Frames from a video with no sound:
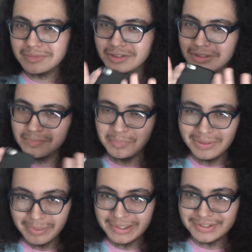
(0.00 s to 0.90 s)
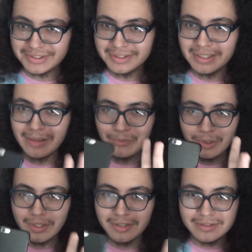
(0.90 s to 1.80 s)
Just be patient. I'm
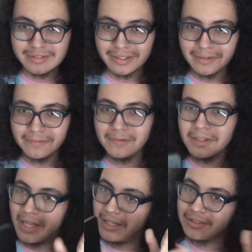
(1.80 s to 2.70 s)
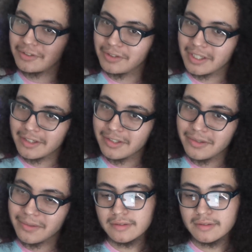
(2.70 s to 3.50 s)
working on stuff, and that's all you gotta know.